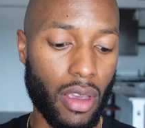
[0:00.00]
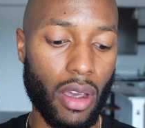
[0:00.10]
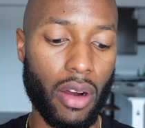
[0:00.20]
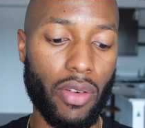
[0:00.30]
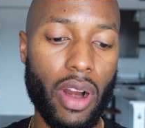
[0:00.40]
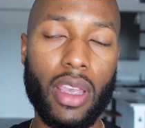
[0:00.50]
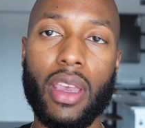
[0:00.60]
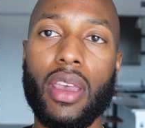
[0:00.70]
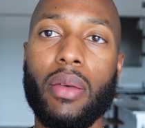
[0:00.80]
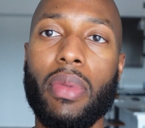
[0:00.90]
All right,
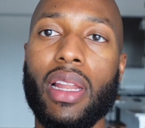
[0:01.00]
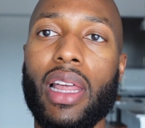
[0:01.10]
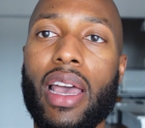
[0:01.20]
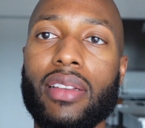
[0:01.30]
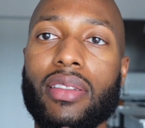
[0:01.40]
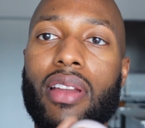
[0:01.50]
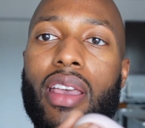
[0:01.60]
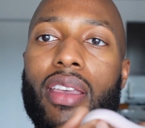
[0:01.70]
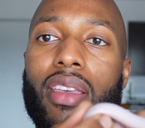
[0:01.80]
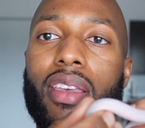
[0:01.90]
and my last
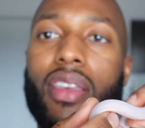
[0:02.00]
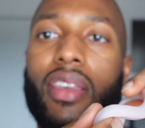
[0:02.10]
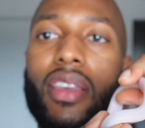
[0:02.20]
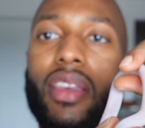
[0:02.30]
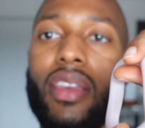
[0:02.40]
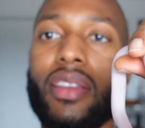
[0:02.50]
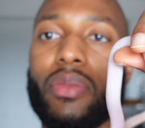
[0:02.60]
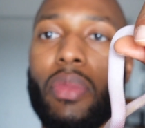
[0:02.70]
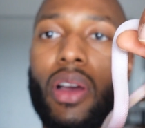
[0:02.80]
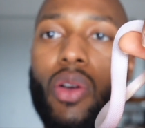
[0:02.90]
snake is
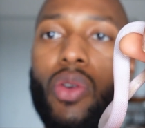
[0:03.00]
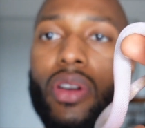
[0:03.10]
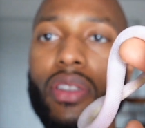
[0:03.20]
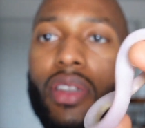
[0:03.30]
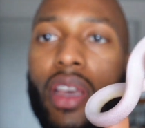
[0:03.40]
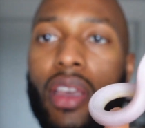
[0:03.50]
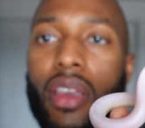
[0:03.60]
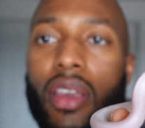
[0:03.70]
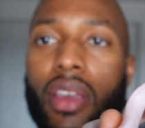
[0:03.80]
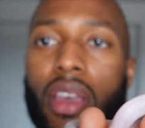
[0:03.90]
my corn
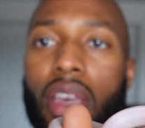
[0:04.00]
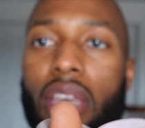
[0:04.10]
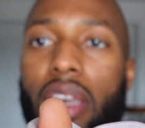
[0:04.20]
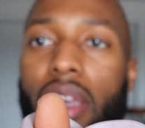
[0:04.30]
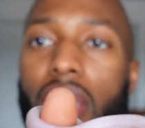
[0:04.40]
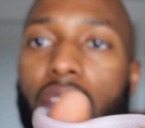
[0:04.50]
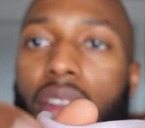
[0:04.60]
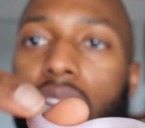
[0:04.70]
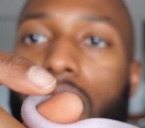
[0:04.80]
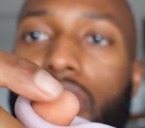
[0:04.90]
snake,
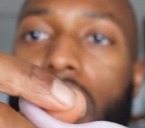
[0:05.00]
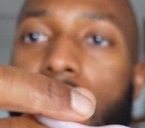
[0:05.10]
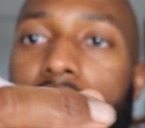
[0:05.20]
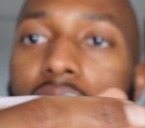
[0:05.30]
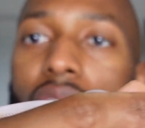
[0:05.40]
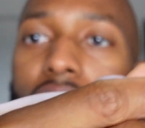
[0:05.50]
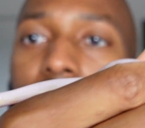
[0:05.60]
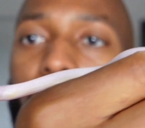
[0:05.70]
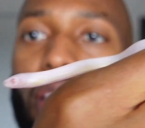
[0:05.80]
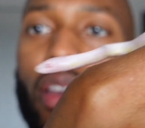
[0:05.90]
and she
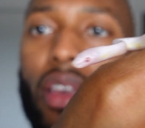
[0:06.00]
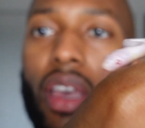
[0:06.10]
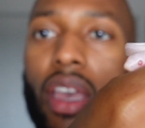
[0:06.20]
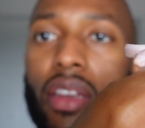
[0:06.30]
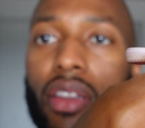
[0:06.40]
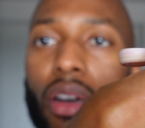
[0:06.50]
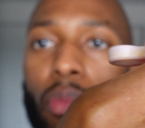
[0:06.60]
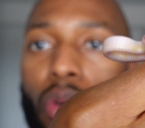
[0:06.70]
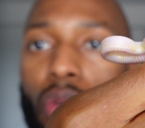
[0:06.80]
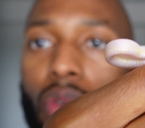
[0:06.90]
is a
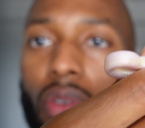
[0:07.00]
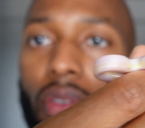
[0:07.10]
double